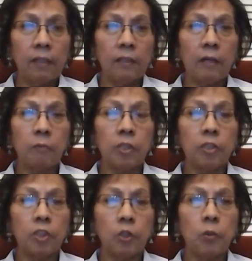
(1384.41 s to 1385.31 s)
there
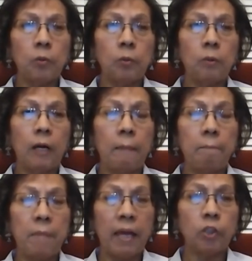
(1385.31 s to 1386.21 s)
were two
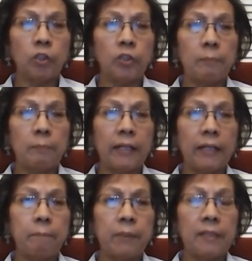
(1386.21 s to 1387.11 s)
major cement
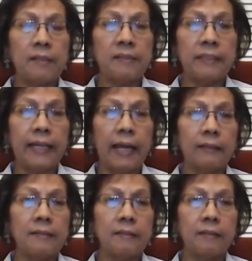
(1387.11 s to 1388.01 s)
companies in Dallas,